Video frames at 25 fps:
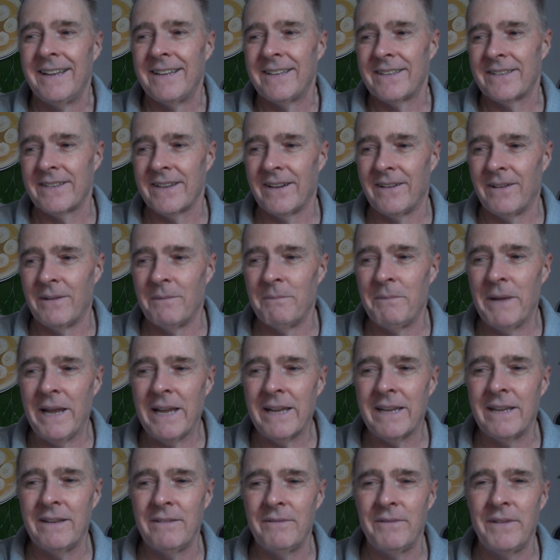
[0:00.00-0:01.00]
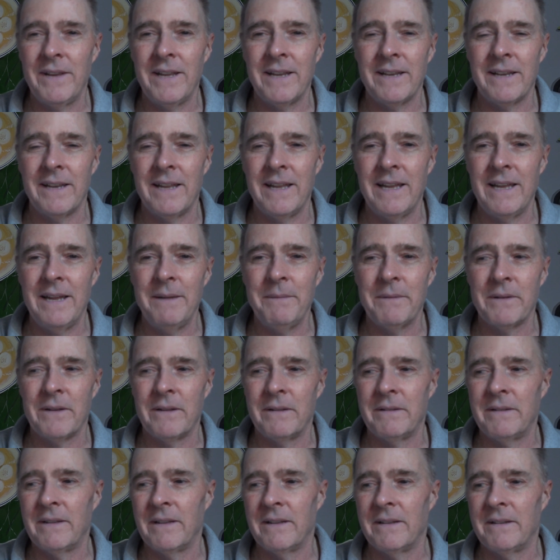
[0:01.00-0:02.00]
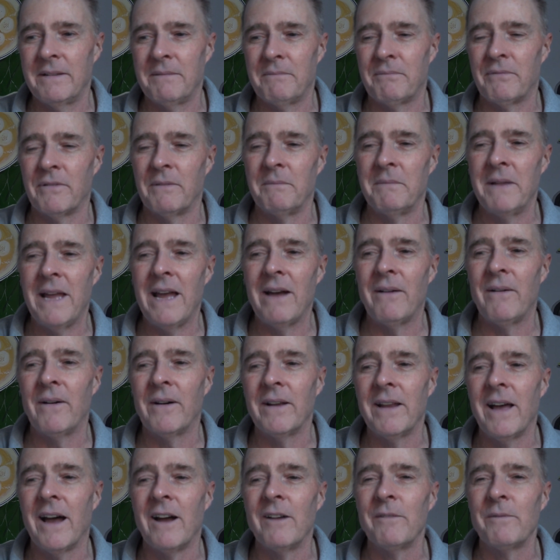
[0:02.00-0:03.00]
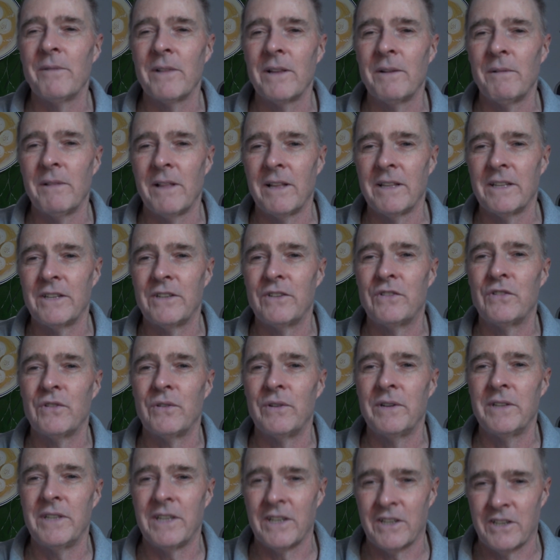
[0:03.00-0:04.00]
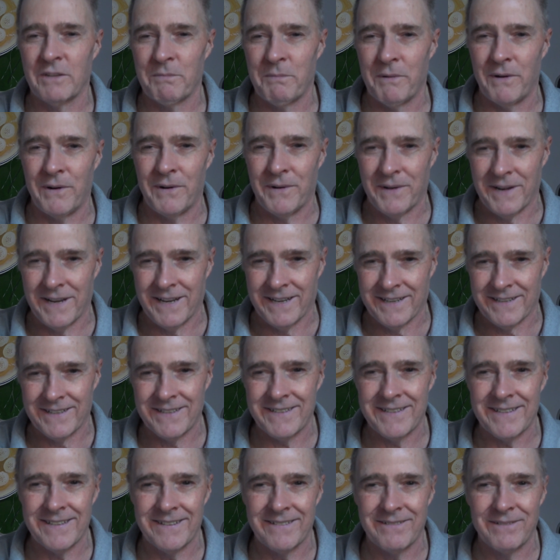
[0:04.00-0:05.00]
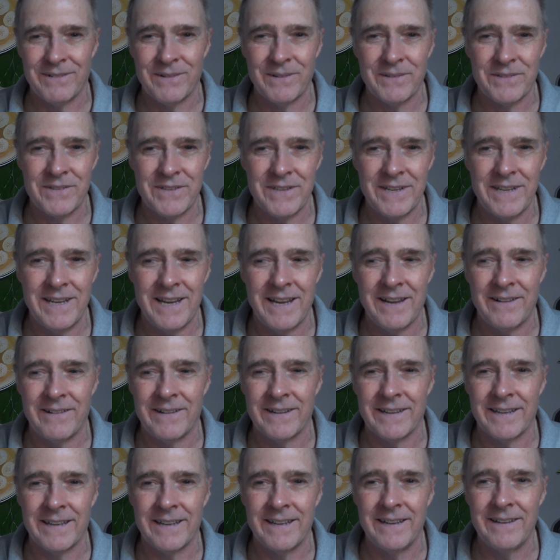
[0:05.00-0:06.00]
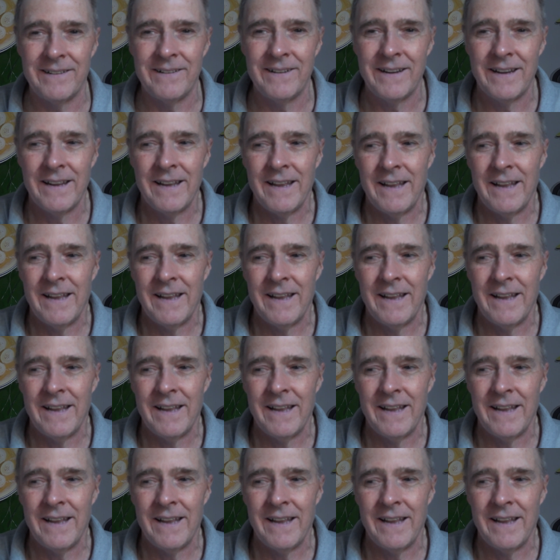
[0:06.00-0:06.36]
So I'm back in Vietnam, and from now on, hopefully we'll enjoy the experience. So we'll see how I go.